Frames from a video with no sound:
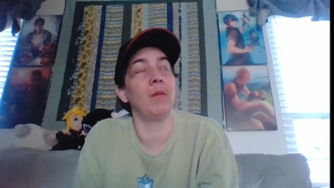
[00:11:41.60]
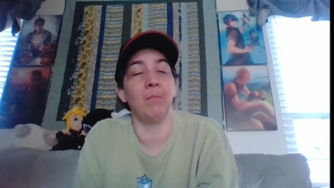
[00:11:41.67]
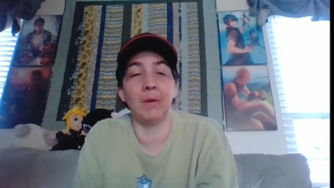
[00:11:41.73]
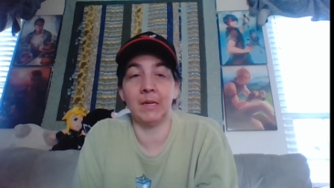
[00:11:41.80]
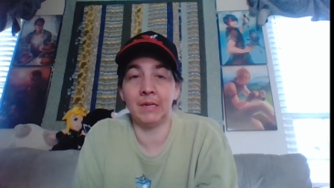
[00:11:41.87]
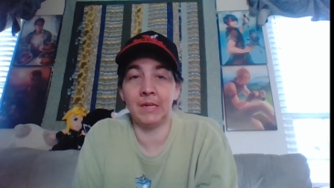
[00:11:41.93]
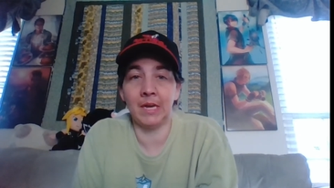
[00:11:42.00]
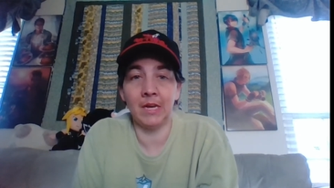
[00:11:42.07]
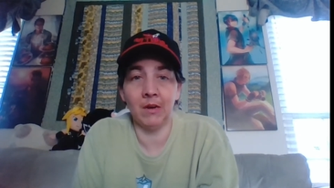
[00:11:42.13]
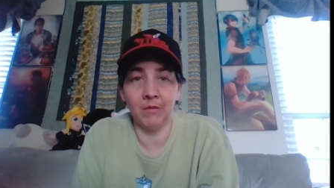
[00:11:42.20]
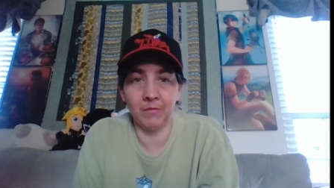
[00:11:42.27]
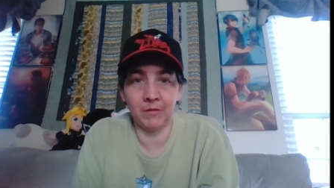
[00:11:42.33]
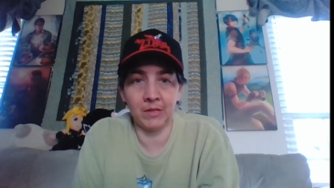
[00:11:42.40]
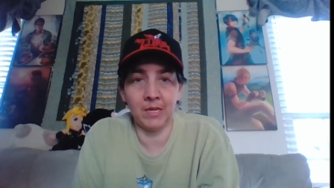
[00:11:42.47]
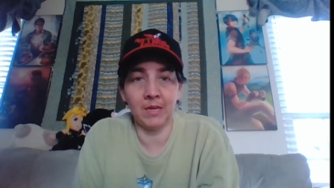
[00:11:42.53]
Monday,
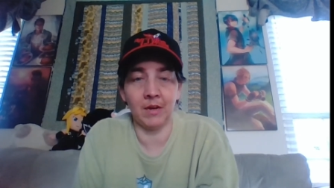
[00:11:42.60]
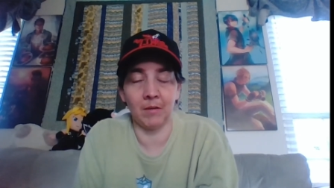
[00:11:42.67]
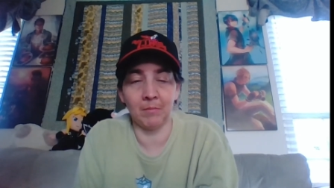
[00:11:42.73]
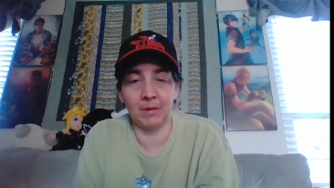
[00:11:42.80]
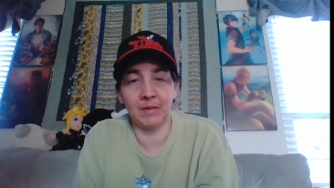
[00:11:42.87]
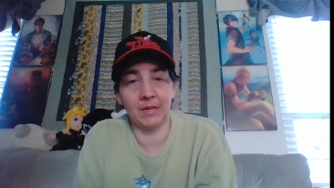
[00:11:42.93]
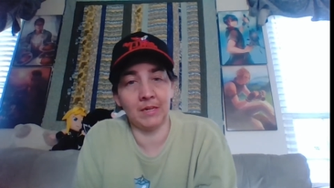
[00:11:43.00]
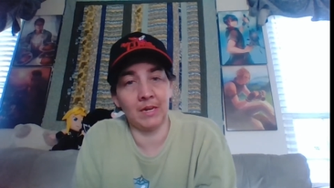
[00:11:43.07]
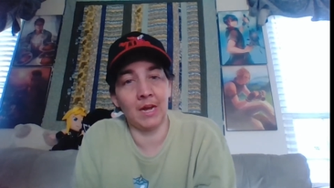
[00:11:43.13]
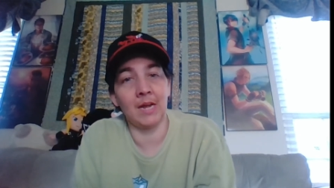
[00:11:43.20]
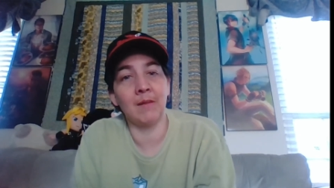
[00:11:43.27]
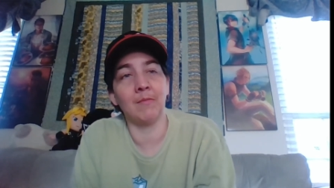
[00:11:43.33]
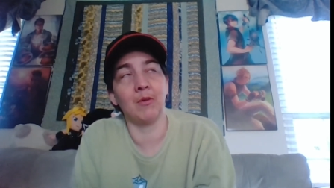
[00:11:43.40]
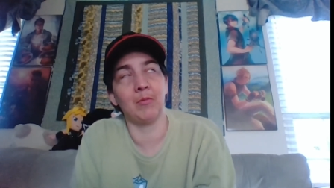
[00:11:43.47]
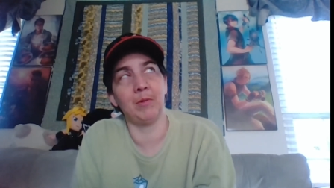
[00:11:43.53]
hopefully. On Monday
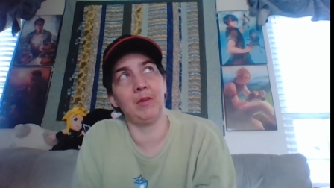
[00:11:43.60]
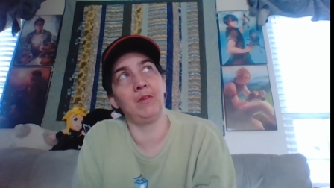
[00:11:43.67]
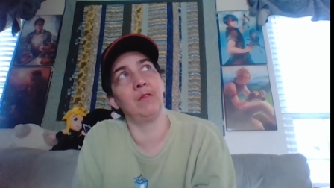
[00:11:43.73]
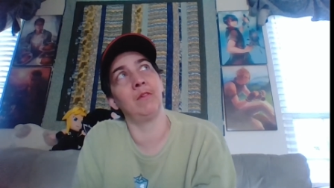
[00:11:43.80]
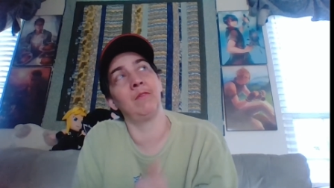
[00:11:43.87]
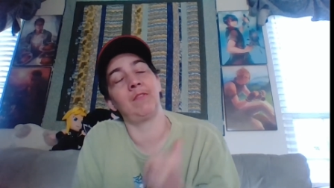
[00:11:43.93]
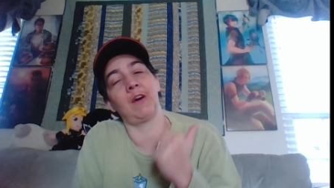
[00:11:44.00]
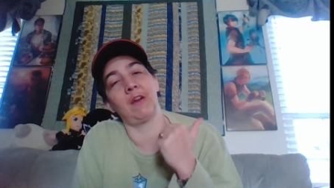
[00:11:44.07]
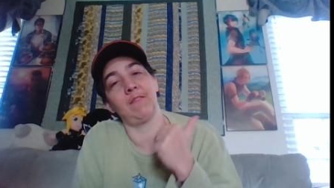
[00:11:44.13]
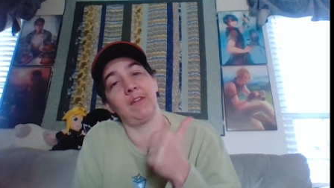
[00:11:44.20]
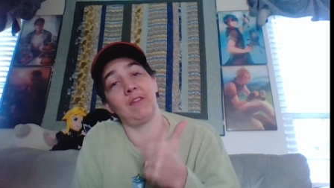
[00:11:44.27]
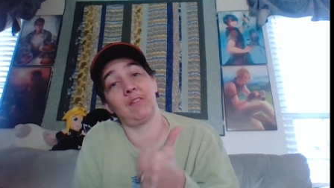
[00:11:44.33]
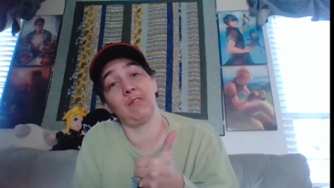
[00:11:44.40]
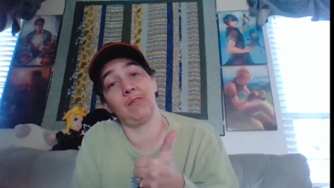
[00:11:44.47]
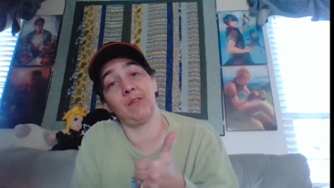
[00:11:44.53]
night, we'll be doing Final
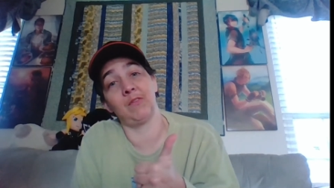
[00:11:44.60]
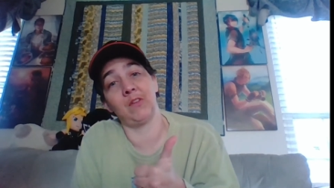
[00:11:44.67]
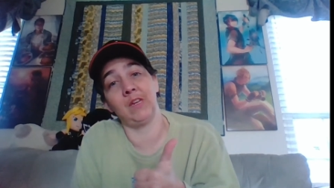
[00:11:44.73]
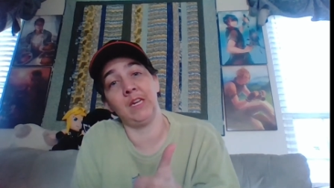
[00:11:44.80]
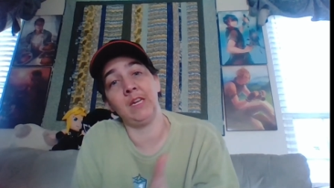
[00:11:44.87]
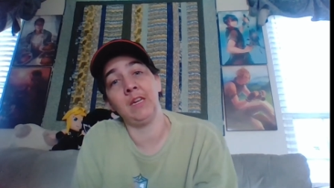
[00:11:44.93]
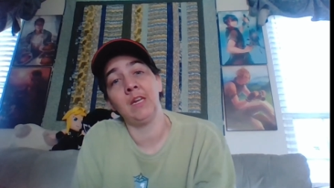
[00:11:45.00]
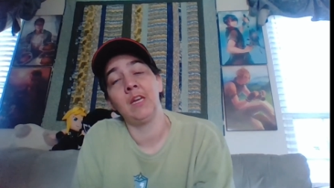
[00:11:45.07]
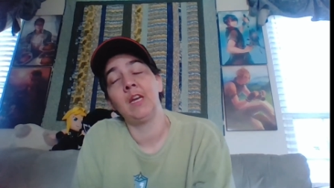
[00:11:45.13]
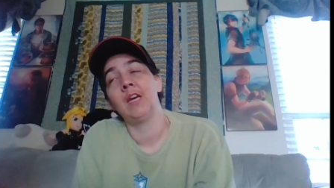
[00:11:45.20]
Fantasy 15.